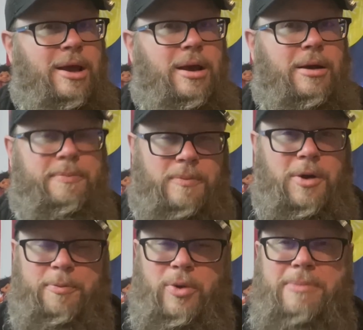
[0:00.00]
Are,
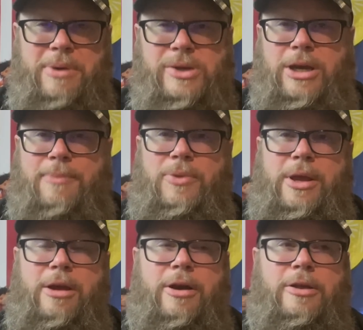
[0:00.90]
are pretty busy
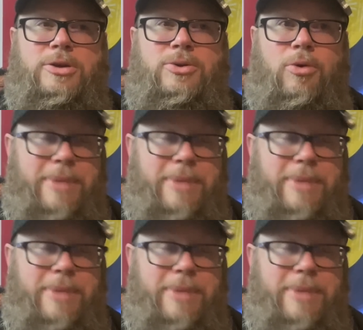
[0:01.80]
here in the store.